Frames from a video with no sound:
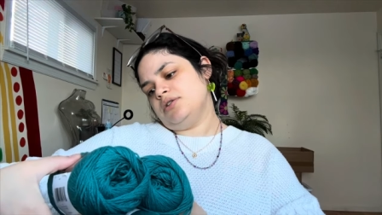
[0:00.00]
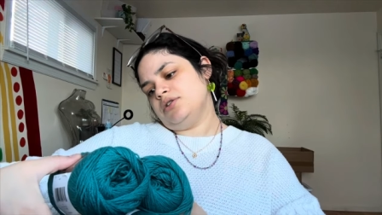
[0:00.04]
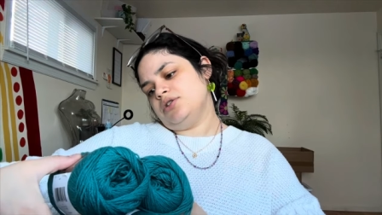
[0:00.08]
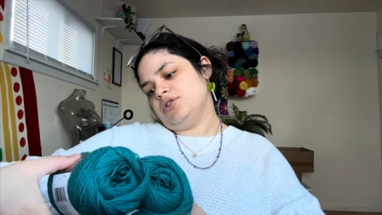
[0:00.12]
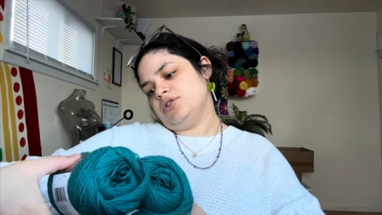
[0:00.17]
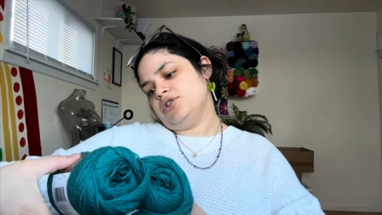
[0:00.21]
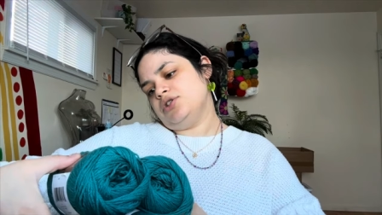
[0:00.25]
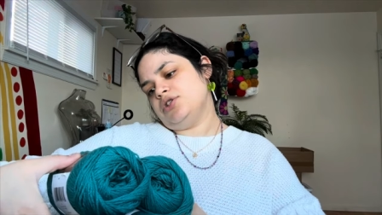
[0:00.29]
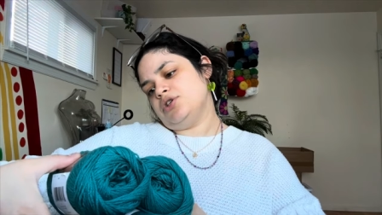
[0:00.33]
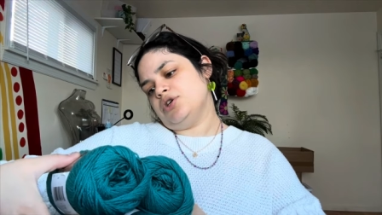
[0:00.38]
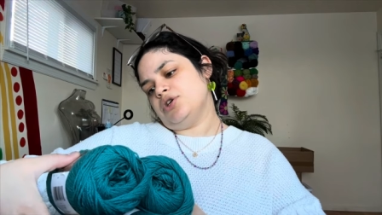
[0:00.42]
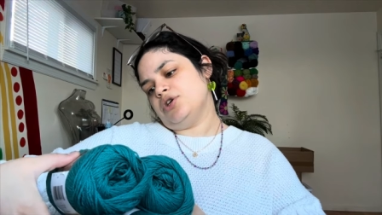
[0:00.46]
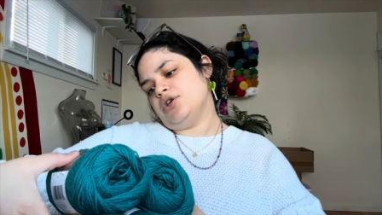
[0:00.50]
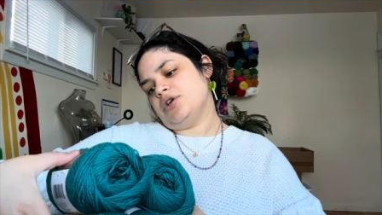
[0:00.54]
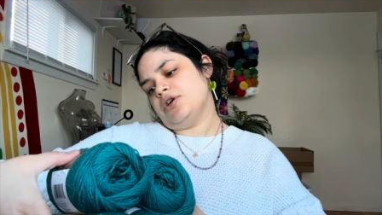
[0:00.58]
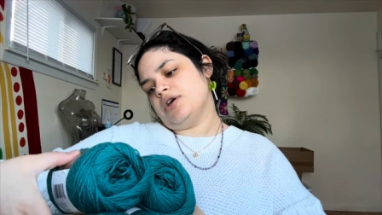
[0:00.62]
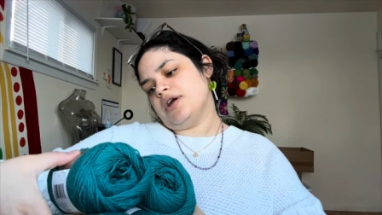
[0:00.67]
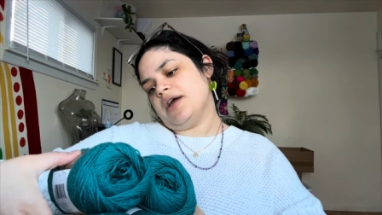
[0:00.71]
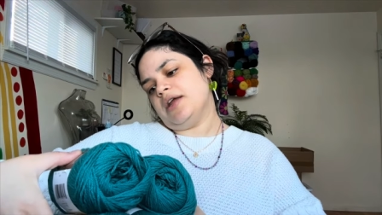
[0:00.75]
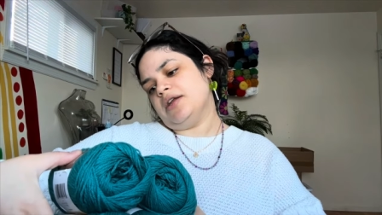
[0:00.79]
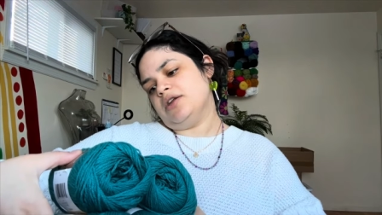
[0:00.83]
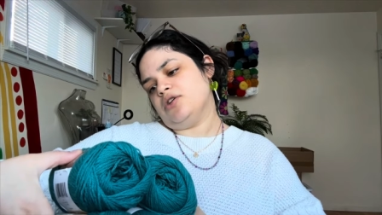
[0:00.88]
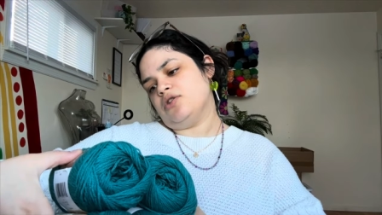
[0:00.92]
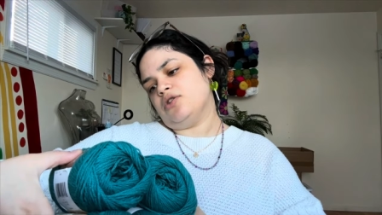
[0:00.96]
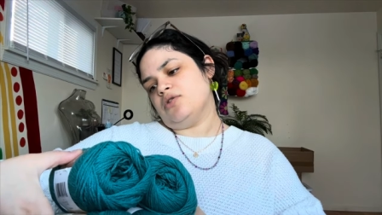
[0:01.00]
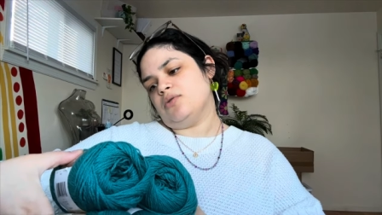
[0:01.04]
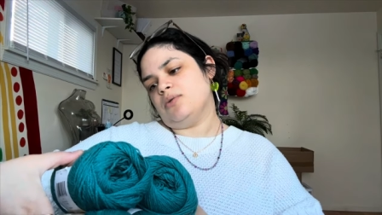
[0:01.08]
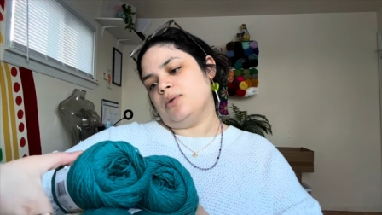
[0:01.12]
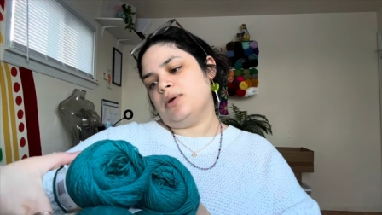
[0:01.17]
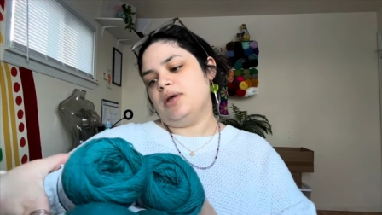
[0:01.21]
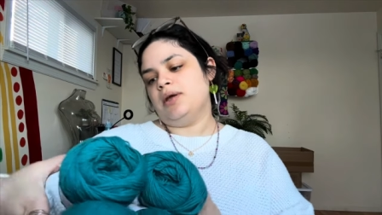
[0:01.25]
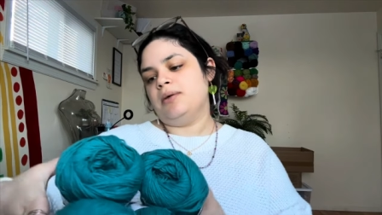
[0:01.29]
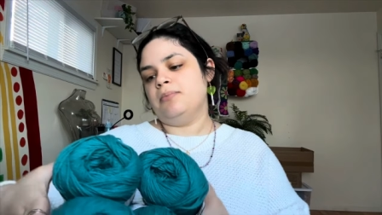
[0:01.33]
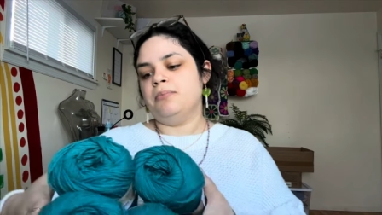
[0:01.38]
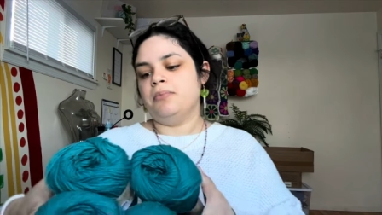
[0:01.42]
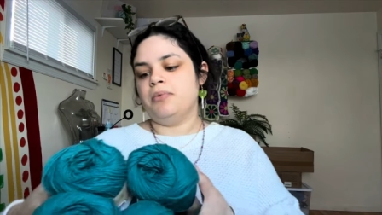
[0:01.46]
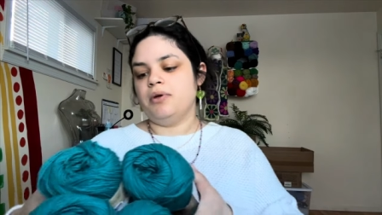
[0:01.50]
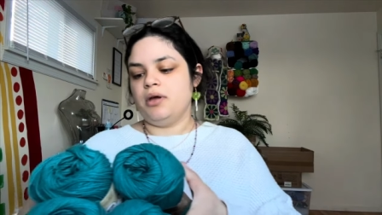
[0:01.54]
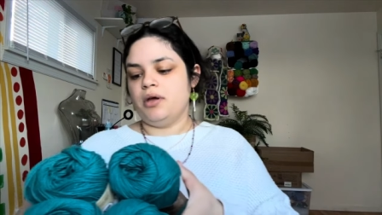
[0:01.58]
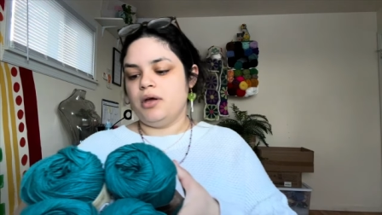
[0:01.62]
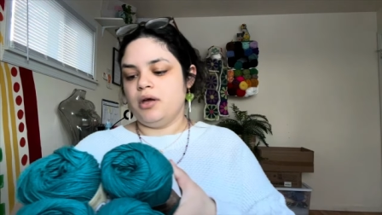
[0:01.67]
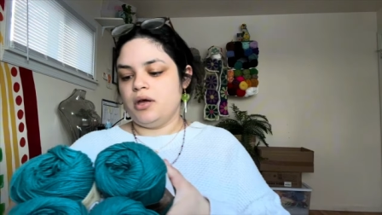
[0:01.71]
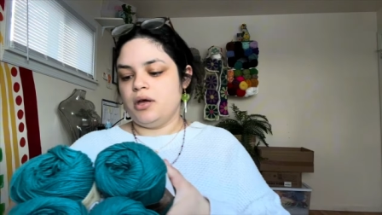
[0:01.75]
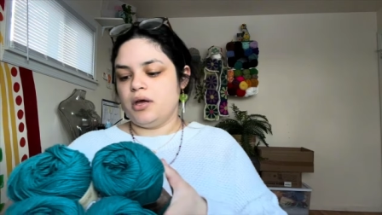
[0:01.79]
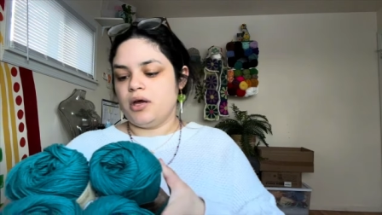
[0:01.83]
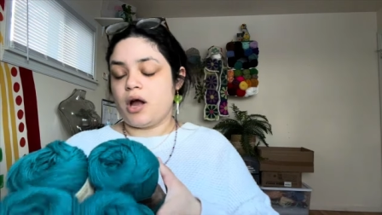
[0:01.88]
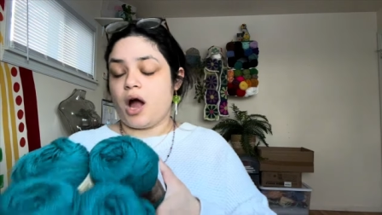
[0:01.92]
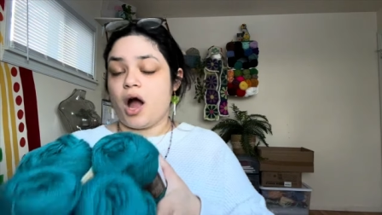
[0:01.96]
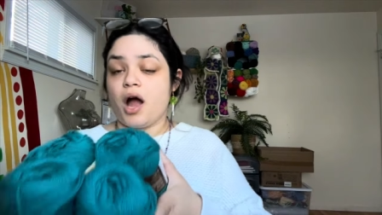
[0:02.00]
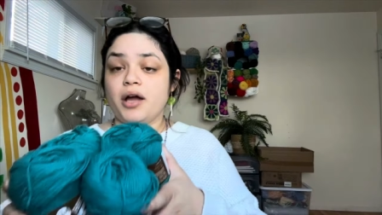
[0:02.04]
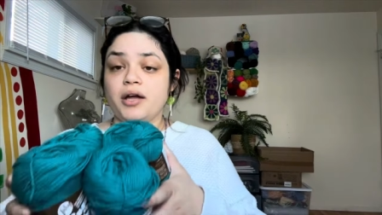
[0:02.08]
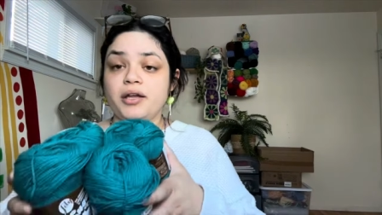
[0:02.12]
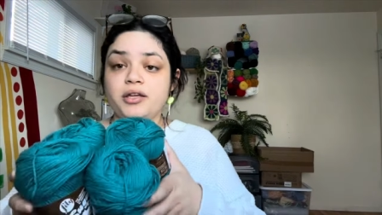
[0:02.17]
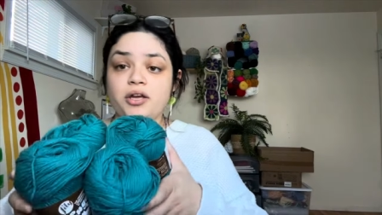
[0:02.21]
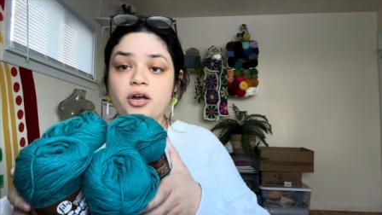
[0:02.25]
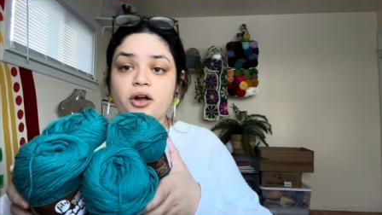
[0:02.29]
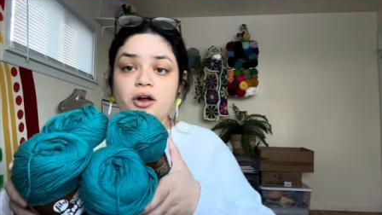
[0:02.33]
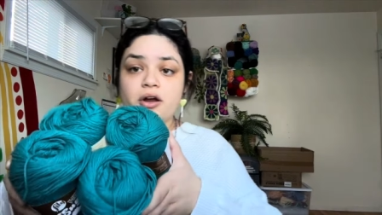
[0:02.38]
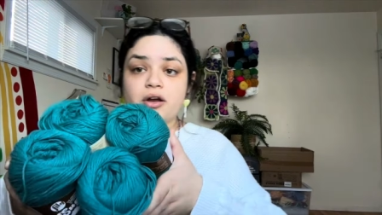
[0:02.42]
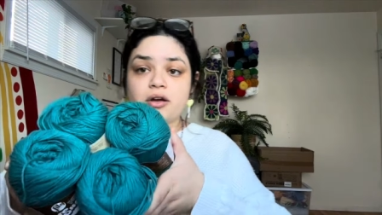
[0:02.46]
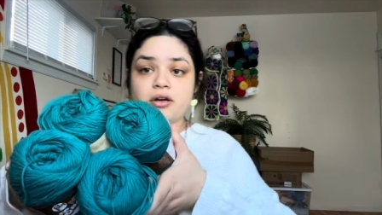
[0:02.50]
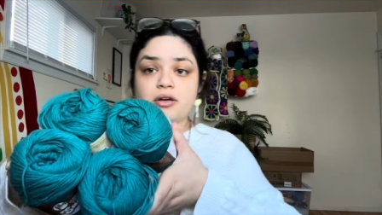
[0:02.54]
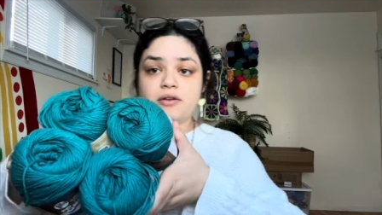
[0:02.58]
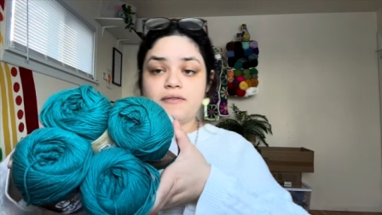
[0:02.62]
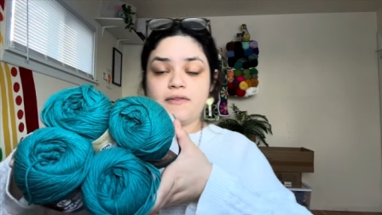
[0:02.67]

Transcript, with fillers: sugar and cream cotton yarn.